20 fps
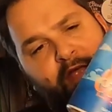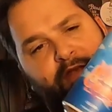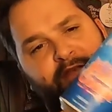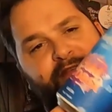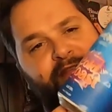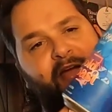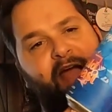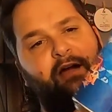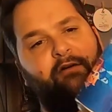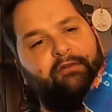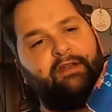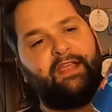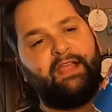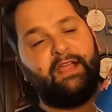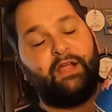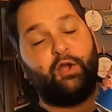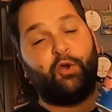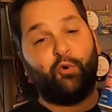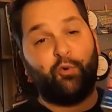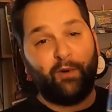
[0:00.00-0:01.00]
down
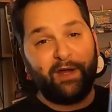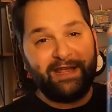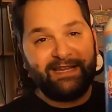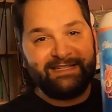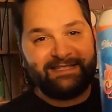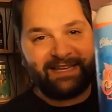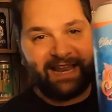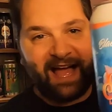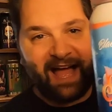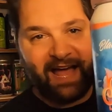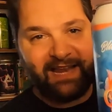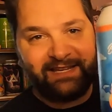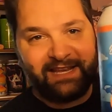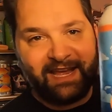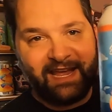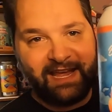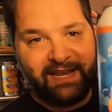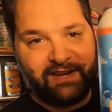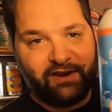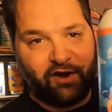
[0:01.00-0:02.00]
in Queensland
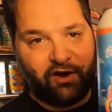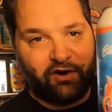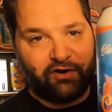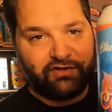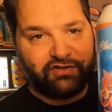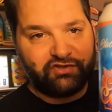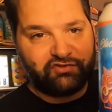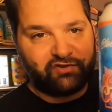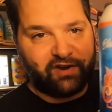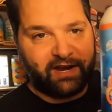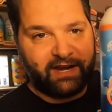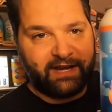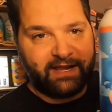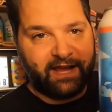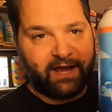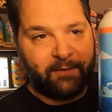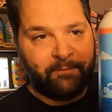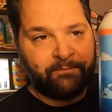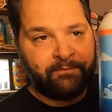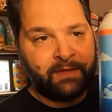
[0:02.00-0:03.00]
in
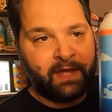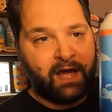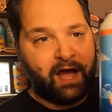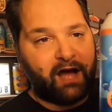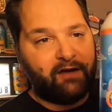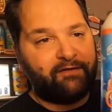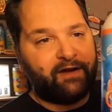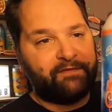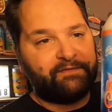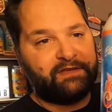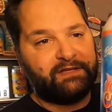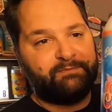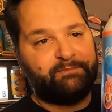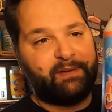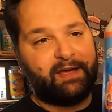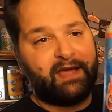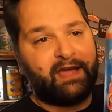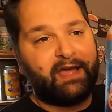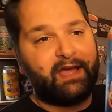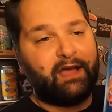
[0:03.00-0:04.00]
Australia. I've had this
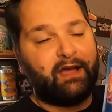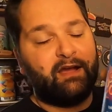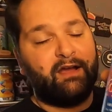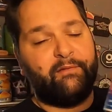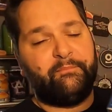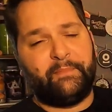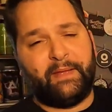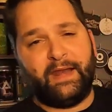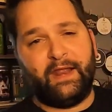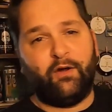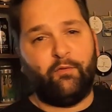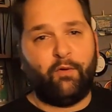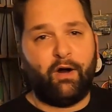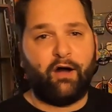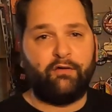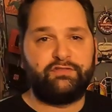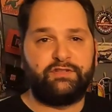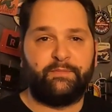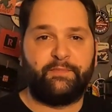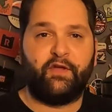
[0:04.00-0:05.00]
beer a little
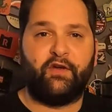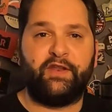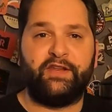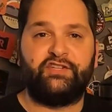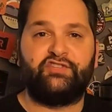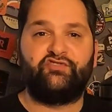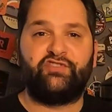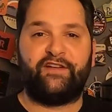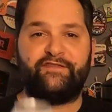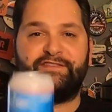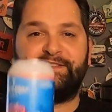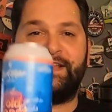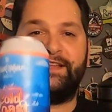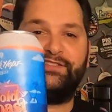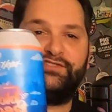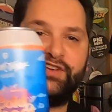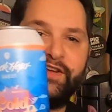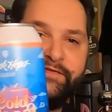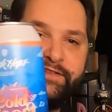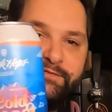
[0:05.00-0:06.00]
while, to be honest. Travis,
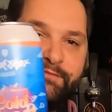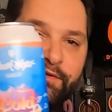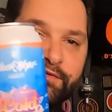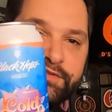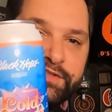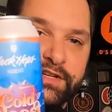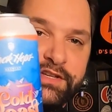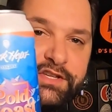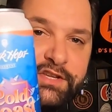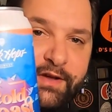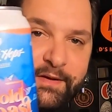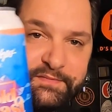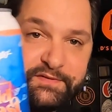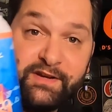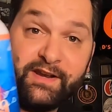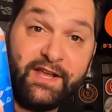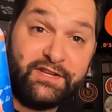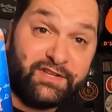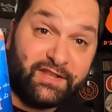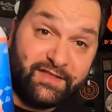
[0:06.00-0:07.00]
Travis Wilson, you
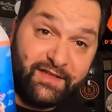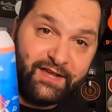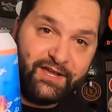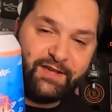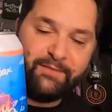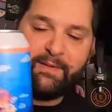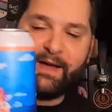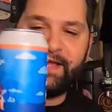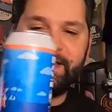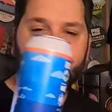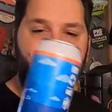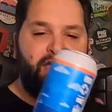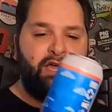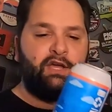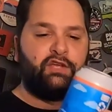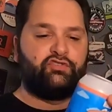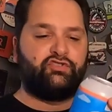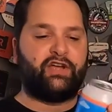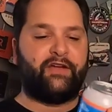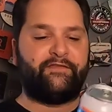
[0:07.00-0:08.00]
absolute legend, thank you, mate.
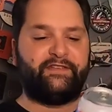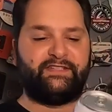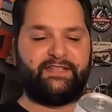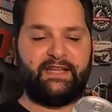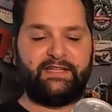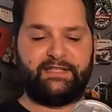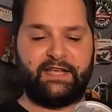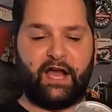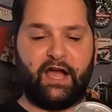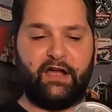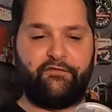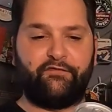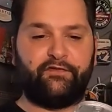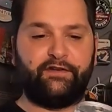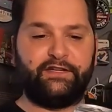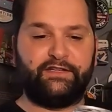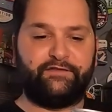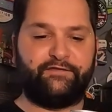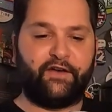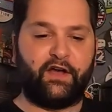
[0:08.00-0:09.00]
Travis sent it over in
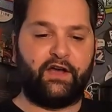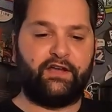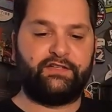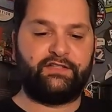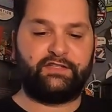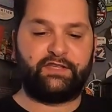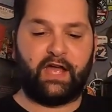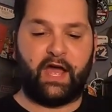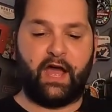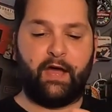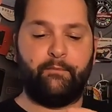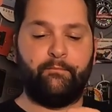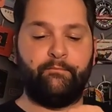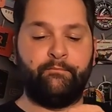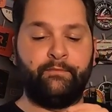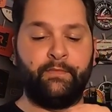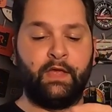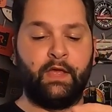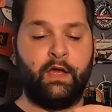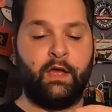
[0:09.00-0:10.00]
his first um,
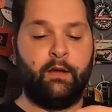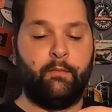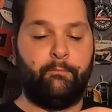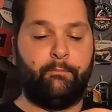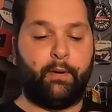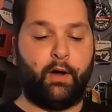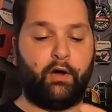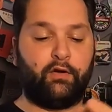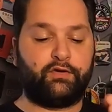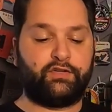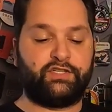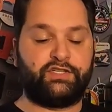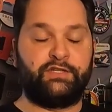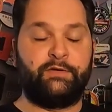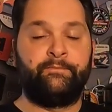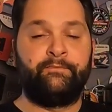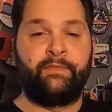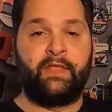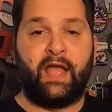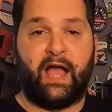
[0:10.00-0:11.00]
box,
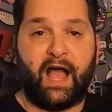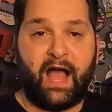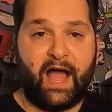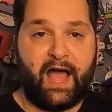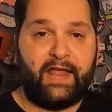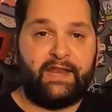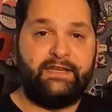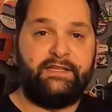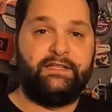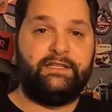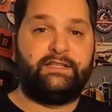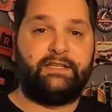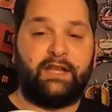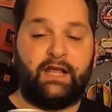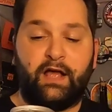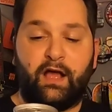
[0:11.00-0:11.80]
and